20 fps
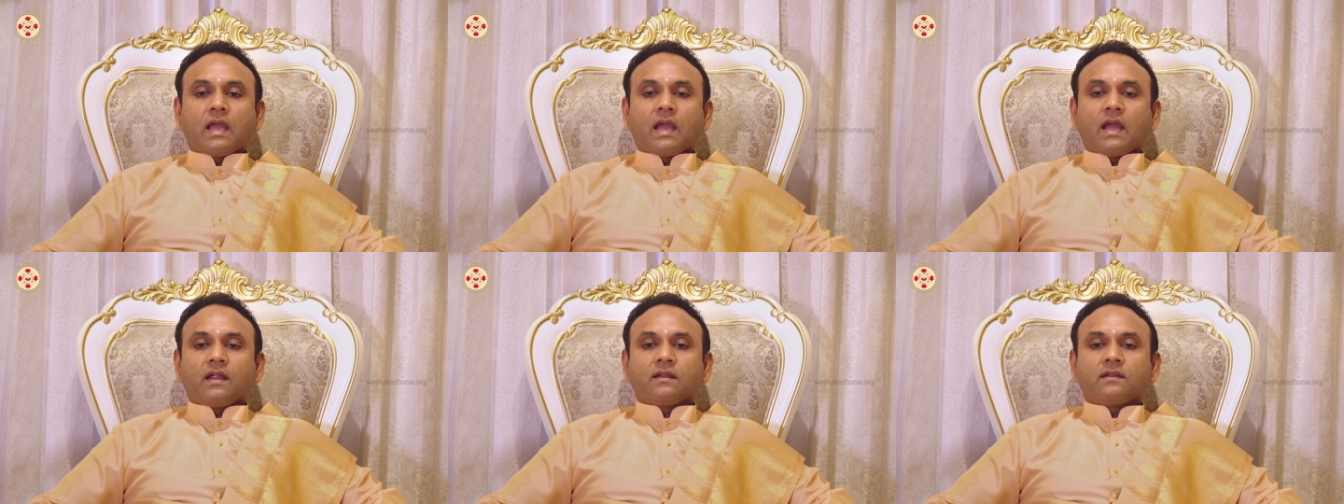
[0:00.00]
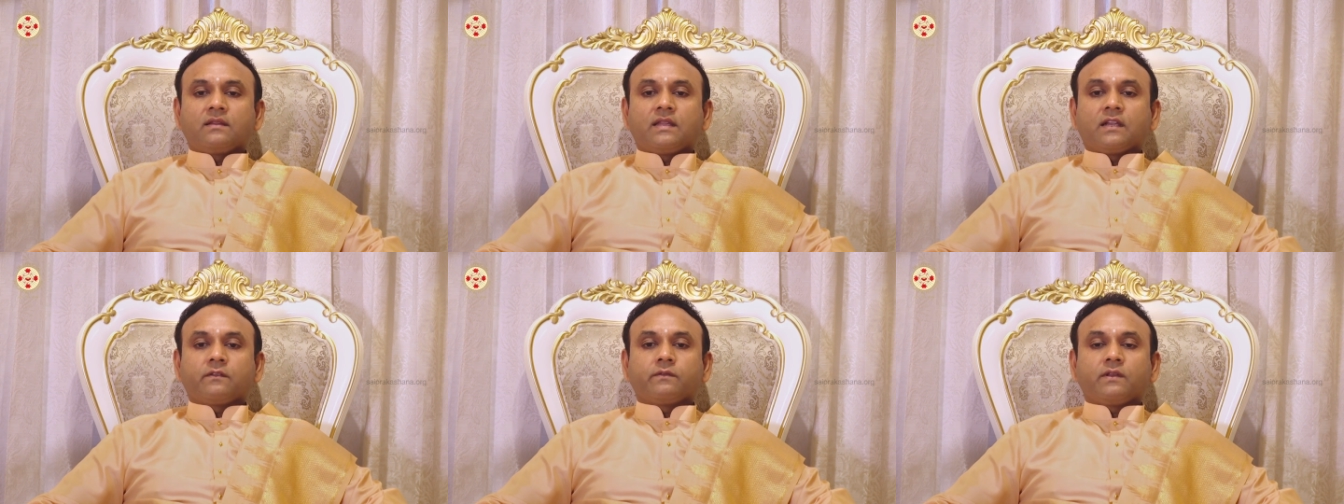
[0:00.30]

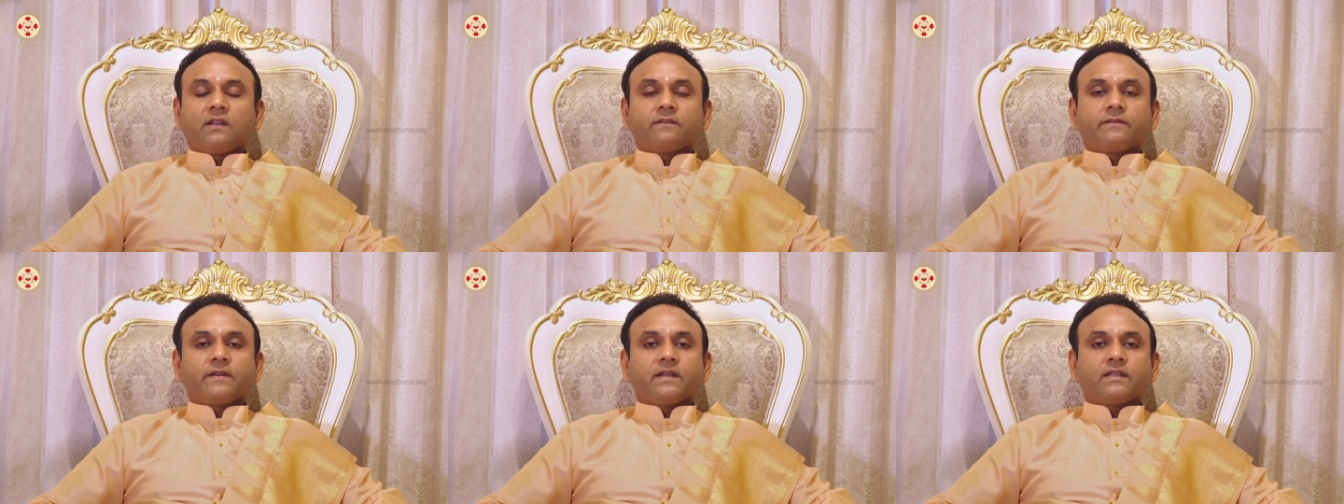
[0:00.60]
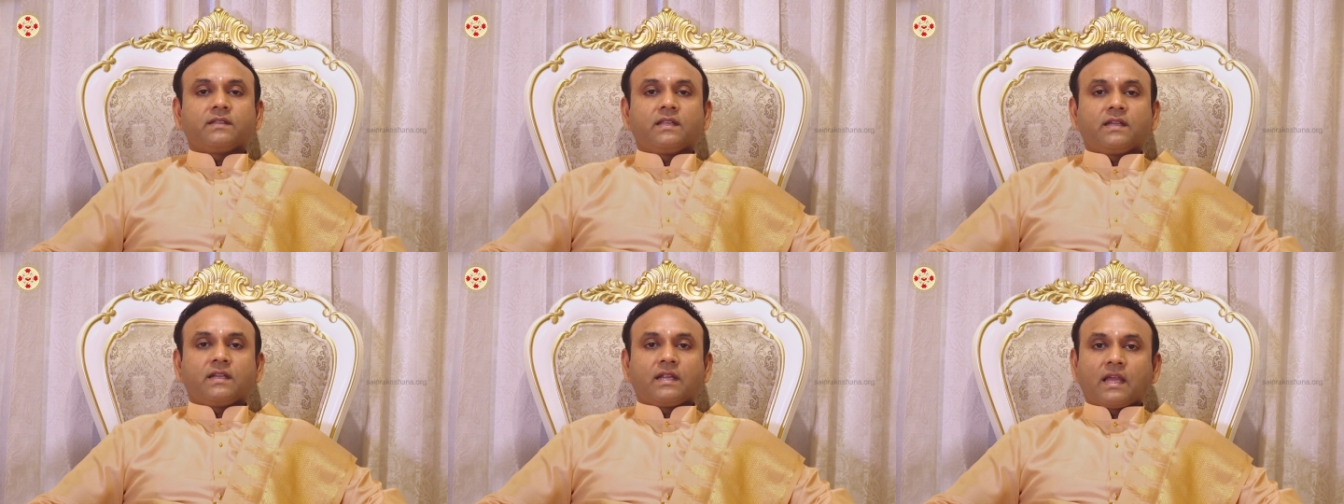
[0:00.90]
And that will
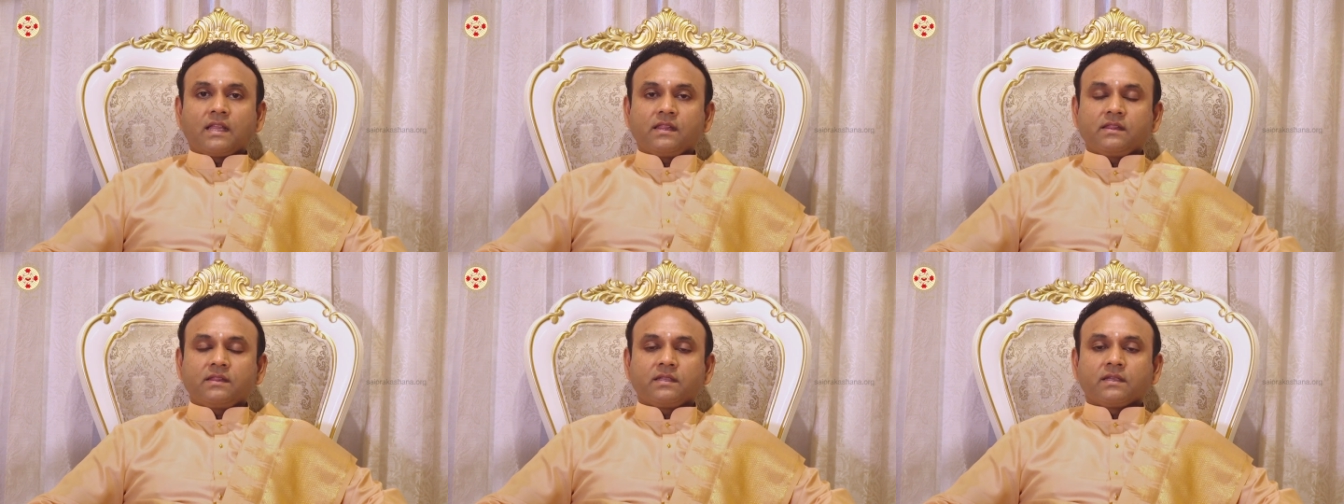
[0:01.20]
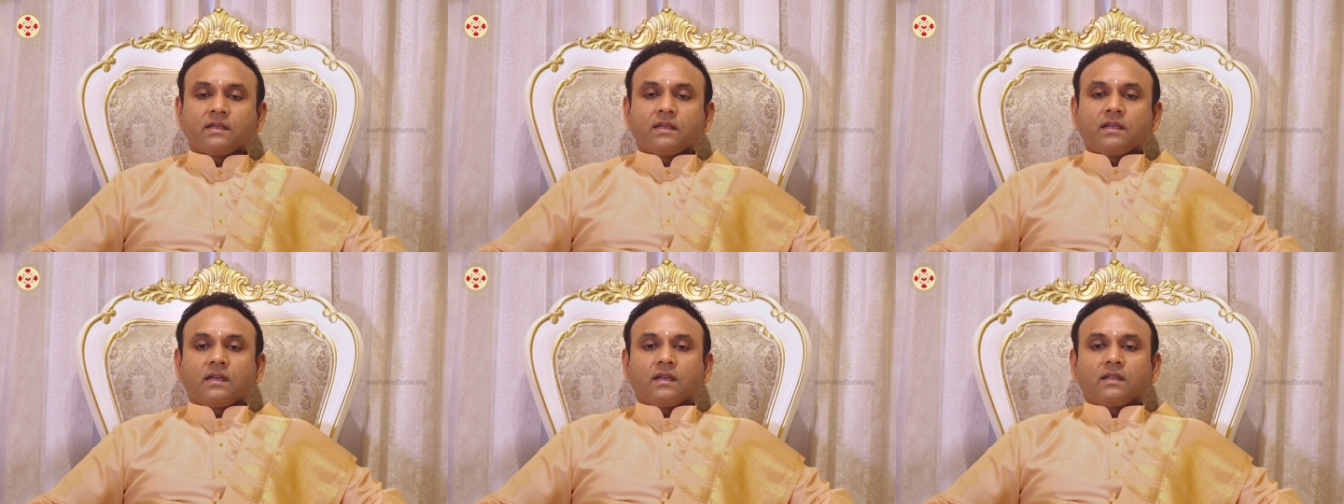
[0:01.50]
affect their
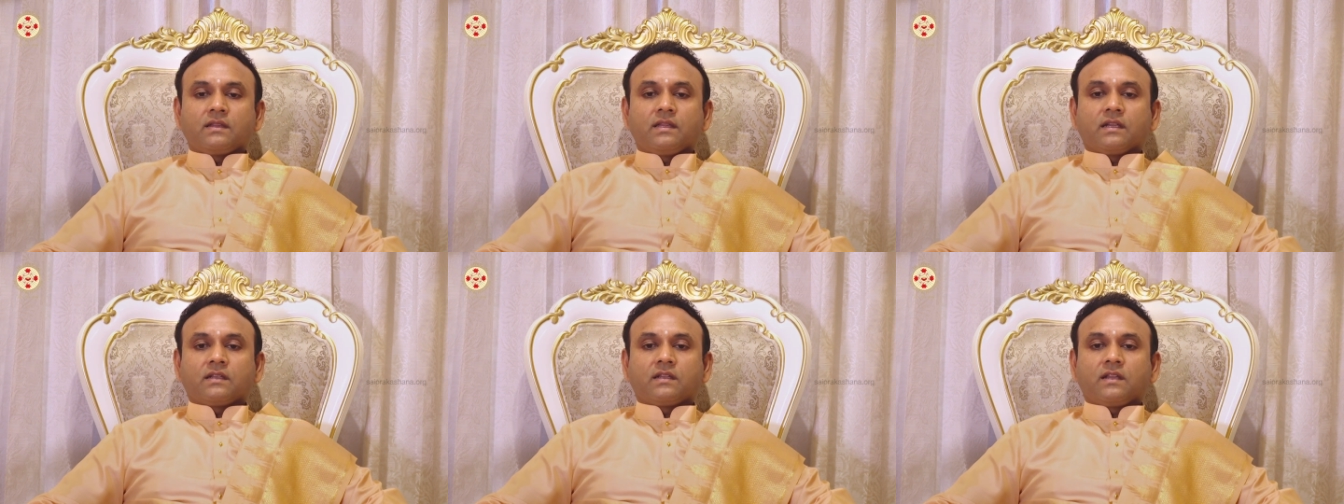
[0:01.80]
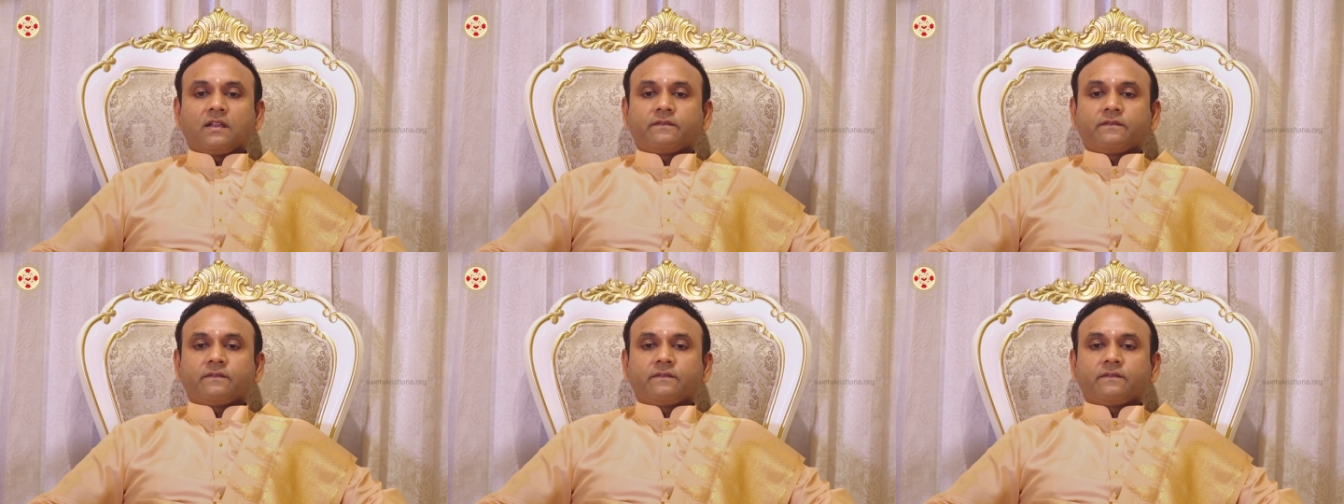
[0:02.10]
health. That